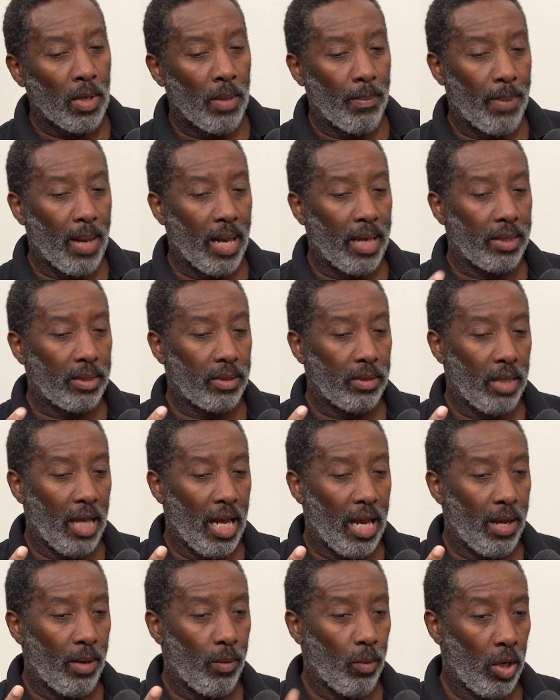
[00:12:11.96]
But
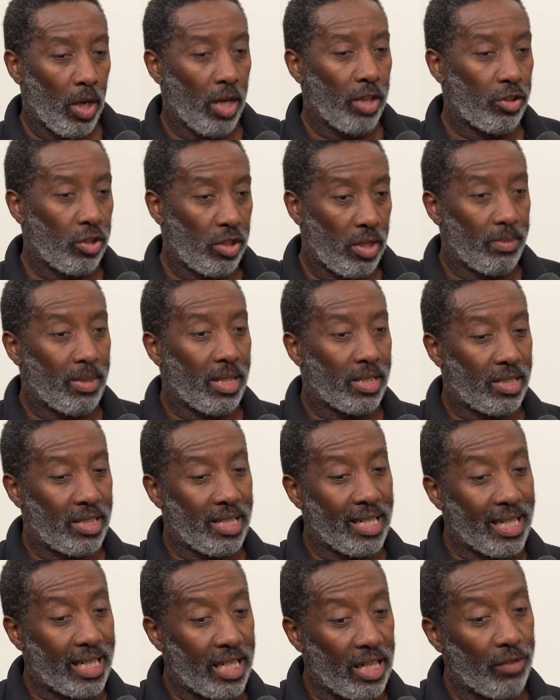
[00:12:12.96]
what Hydrotherm does is
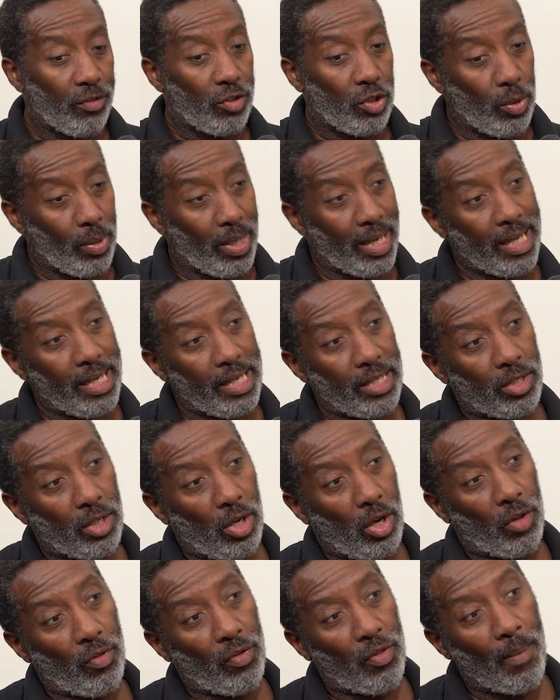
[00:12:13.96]
it gives you heat
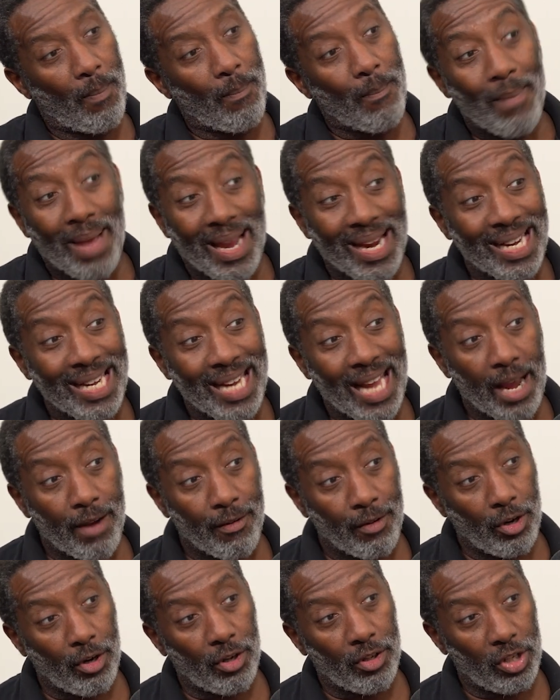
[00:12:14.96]
on the main
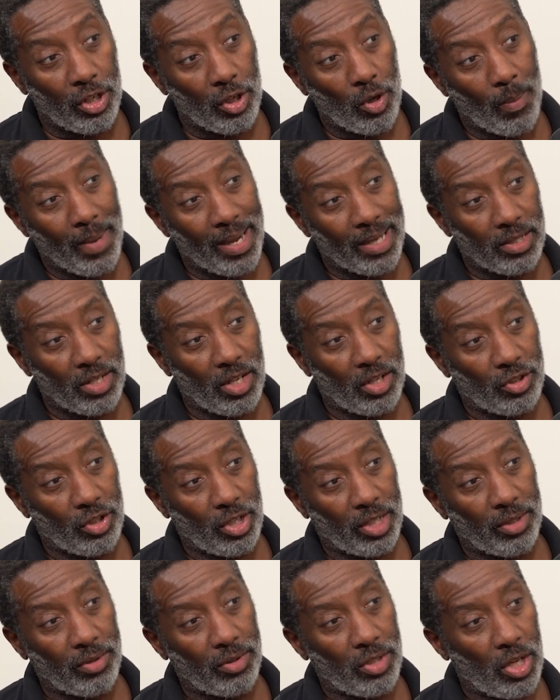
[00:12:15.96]
area that you're
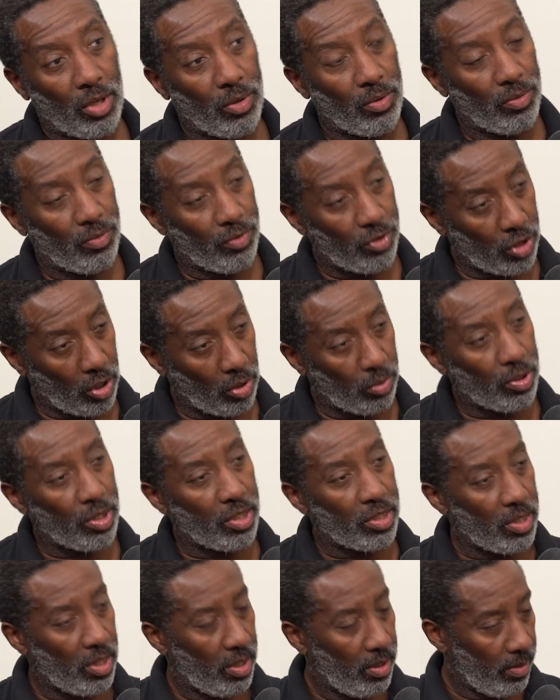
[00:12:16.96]
massaging. So
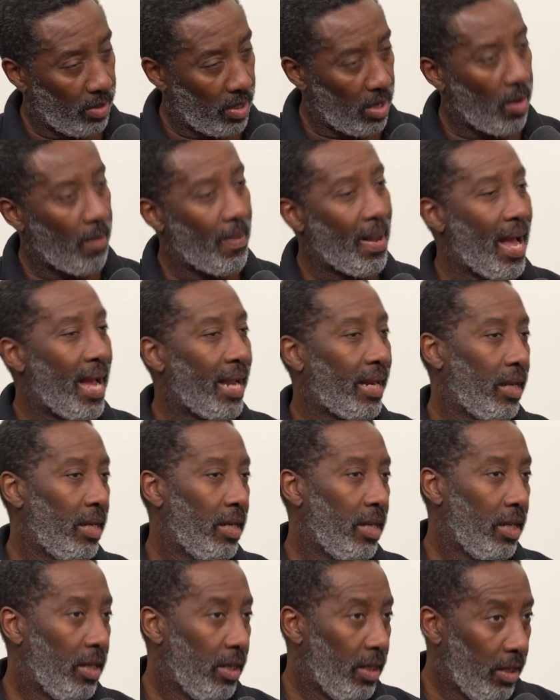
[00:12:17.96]
shoulders, lower back,
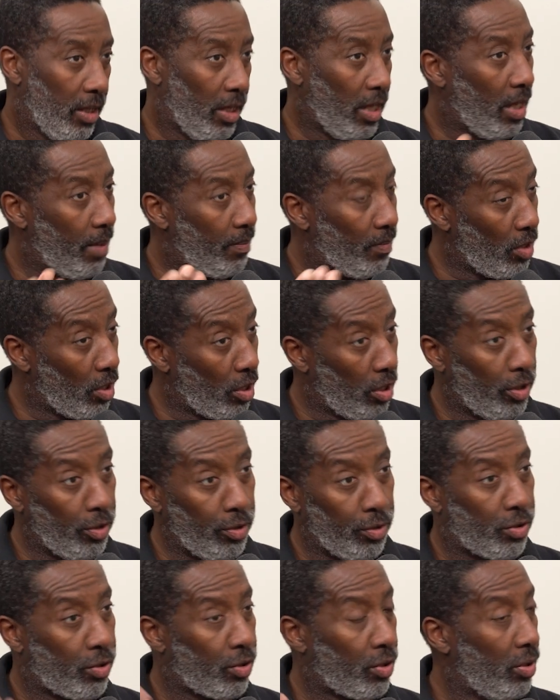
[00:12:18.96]
the
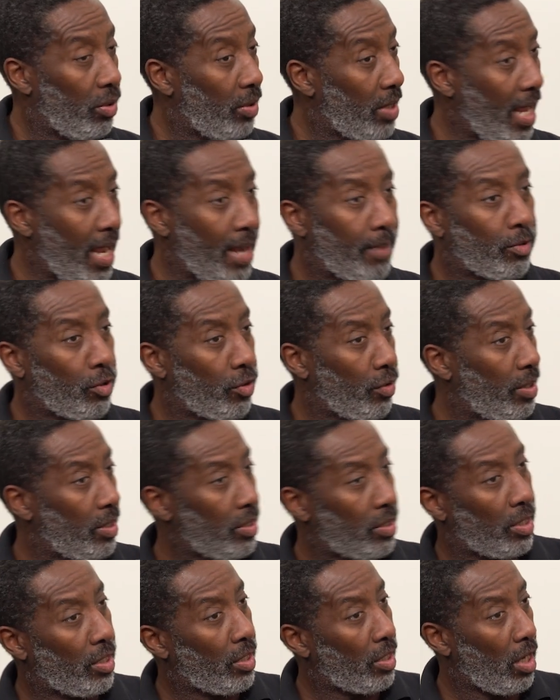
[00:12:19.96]
glutes, the
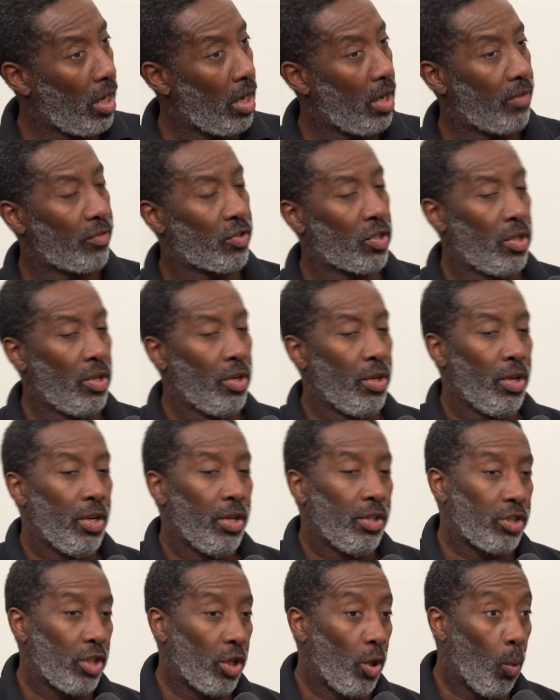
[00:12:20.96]
hamstrings, and the calves.
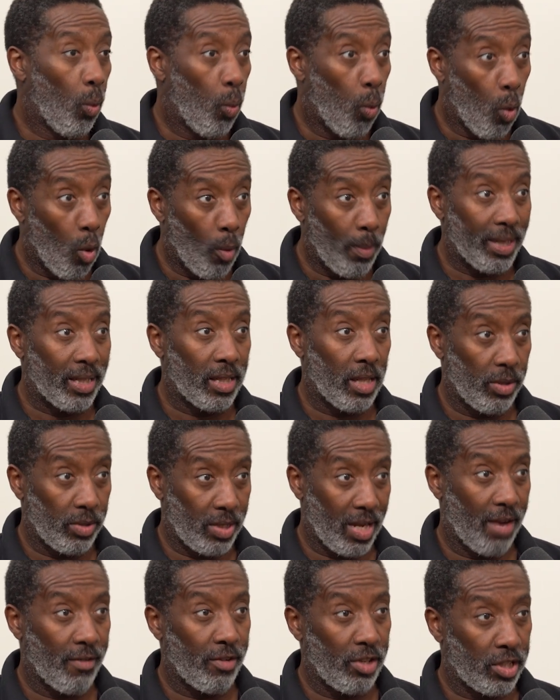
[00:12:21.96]
So you're warming
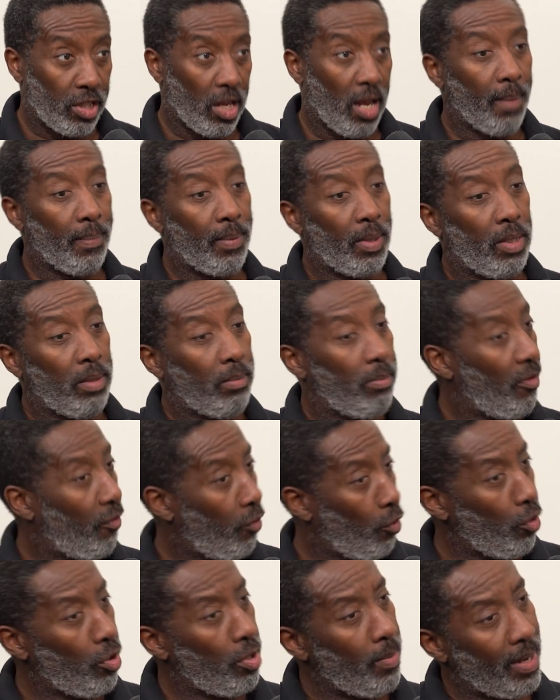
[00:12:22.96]
those areas up
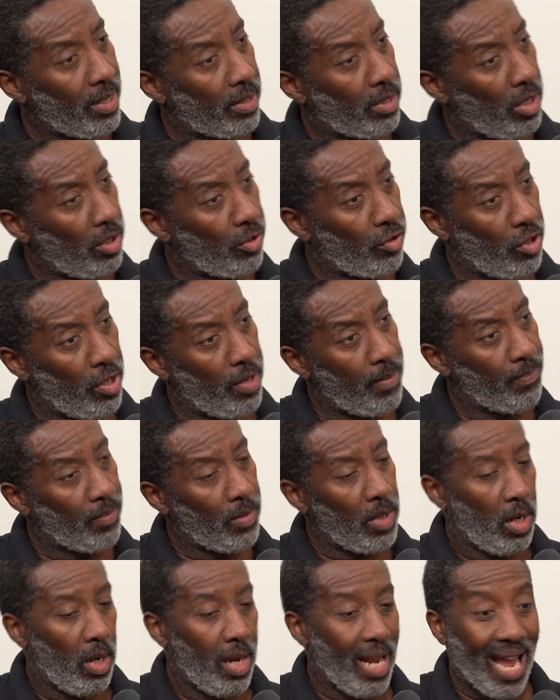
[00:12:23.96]
before you massage
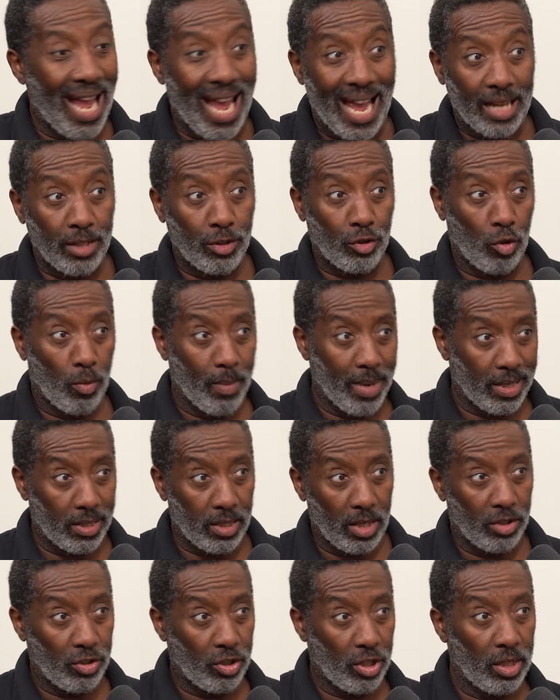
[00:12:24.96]
them, as you're
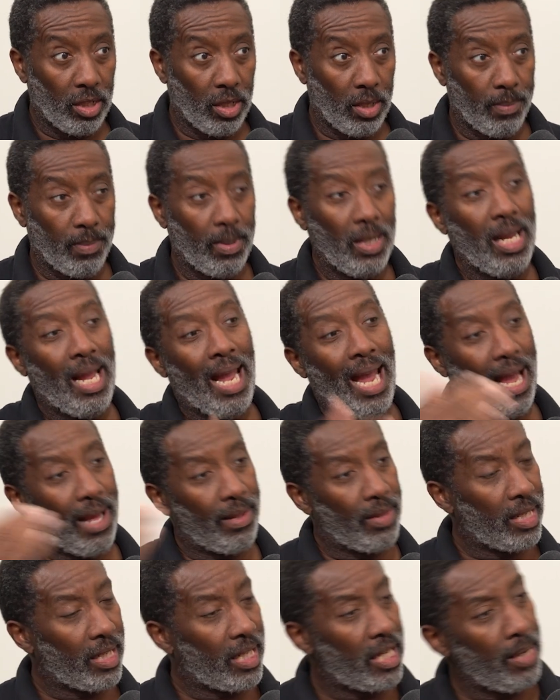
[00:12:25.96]
massaging them,
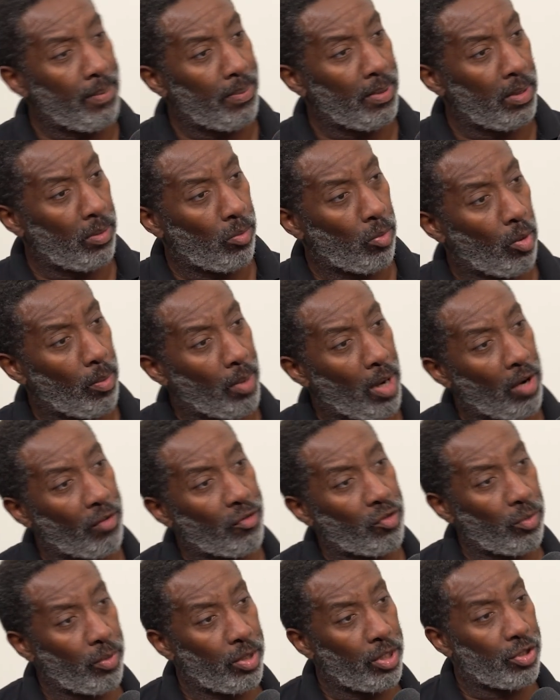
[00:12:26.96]
and then keeping them warm
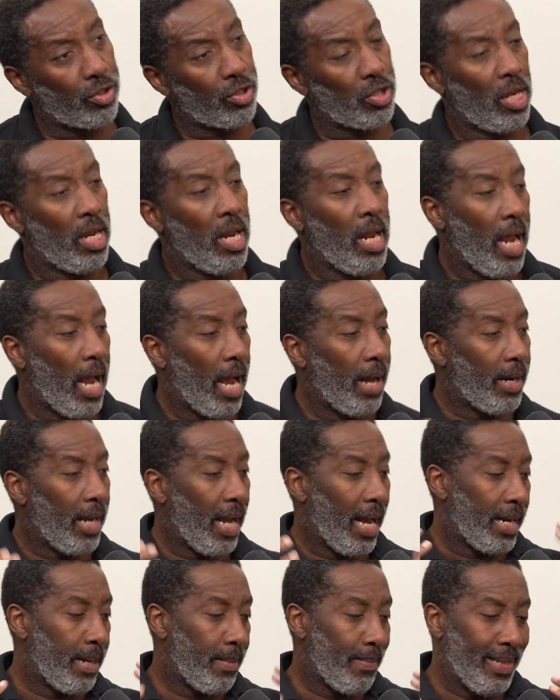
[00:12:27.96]
afterwards.
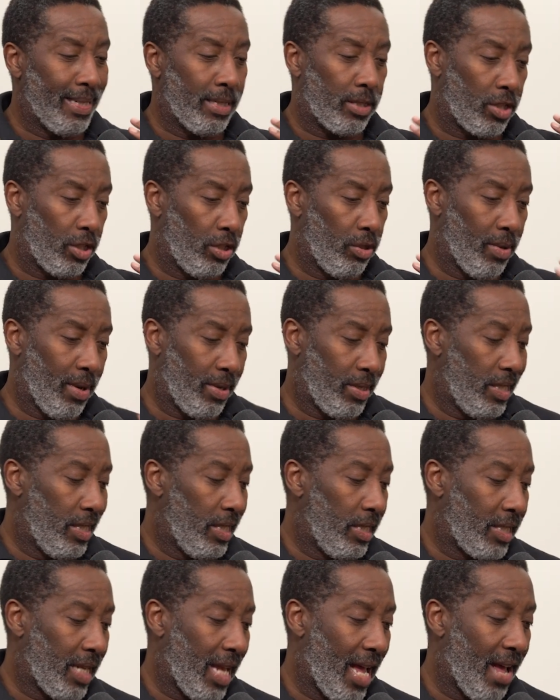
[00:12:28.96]
And it means that you only
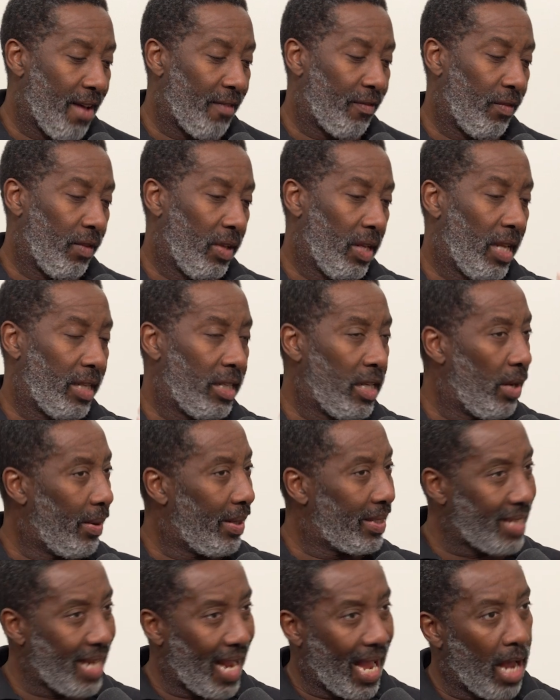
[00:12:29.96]
need to have
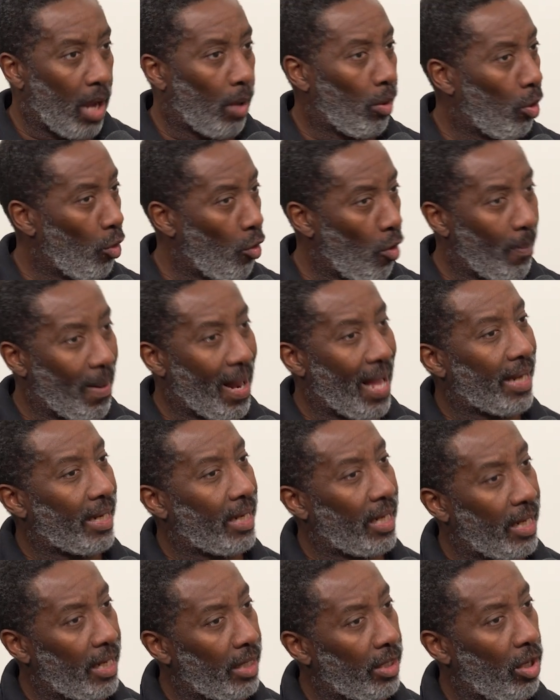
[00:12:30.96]
a towel or a
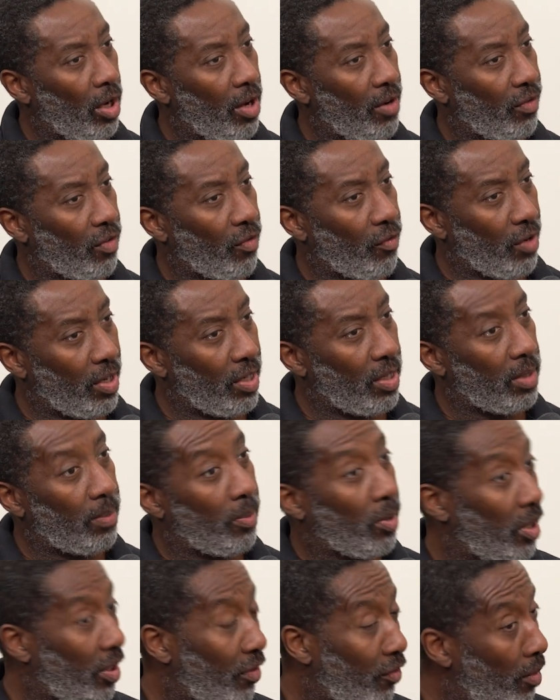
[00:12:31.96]
blanket over the front of the
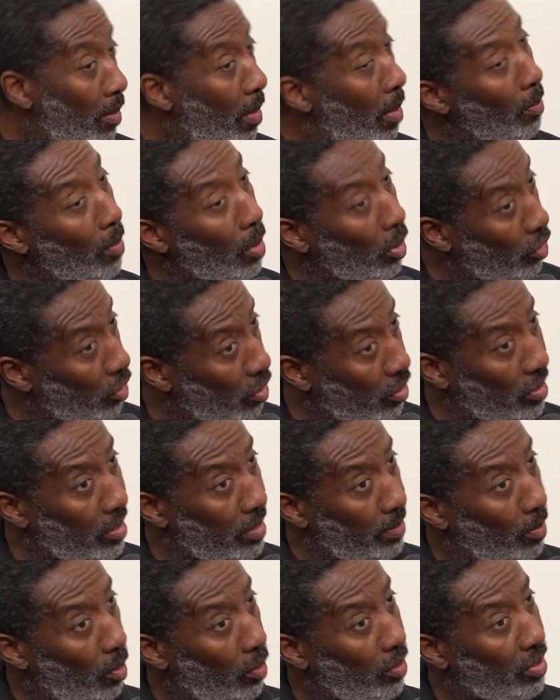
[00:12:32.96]
body from a
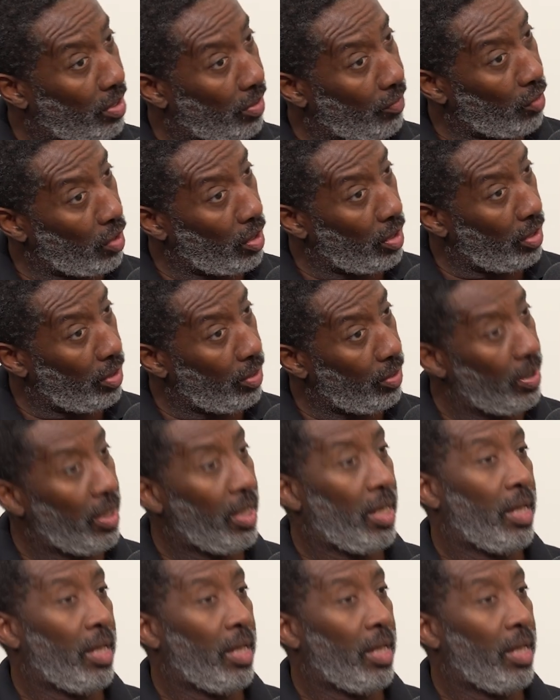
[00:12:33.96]
modesty point of view.